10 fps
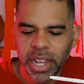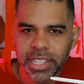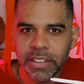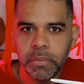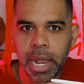
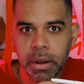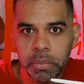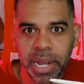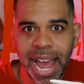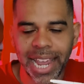because they've made
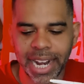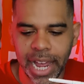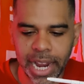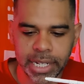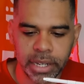it black,
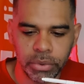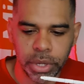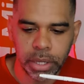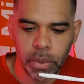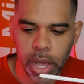it hides in
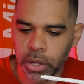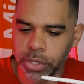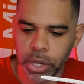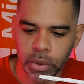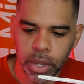really
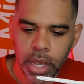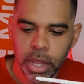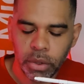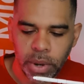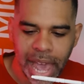well. So
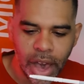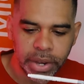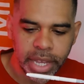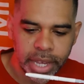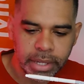the
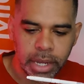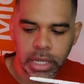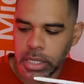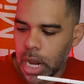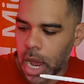reality is
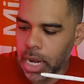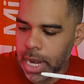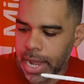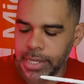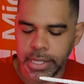it's not
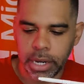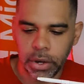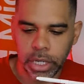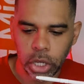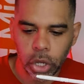
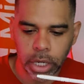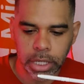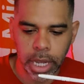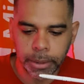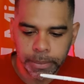necessarily
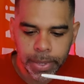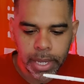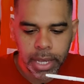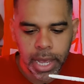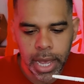hooked in
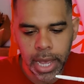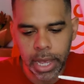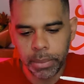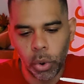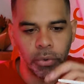
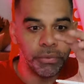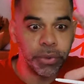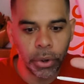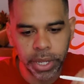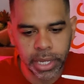um, or
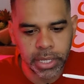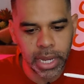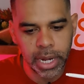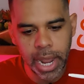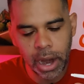floating in,
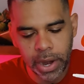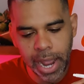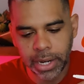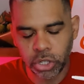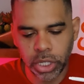in air. It
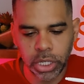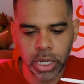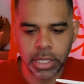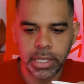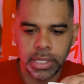actually
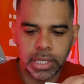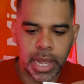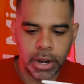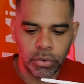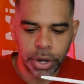does
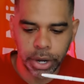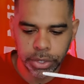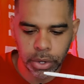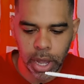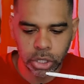slide over
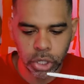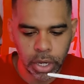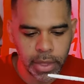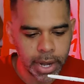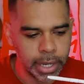here. So I'll show
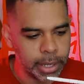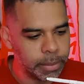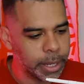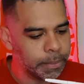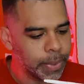you that in a
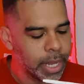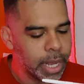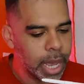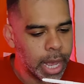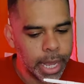little bit.
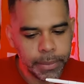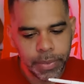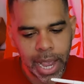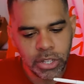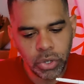
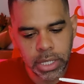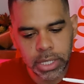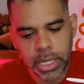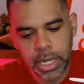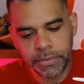Um, as you can
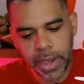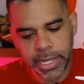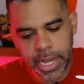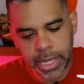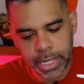see, if
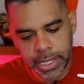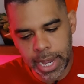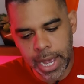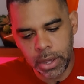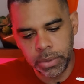I take this
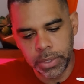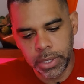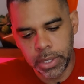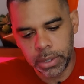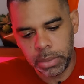
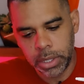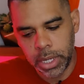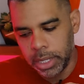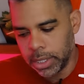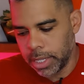out, let me
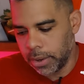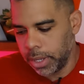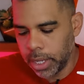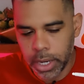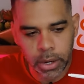take this
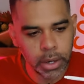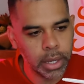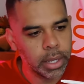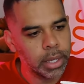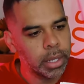out here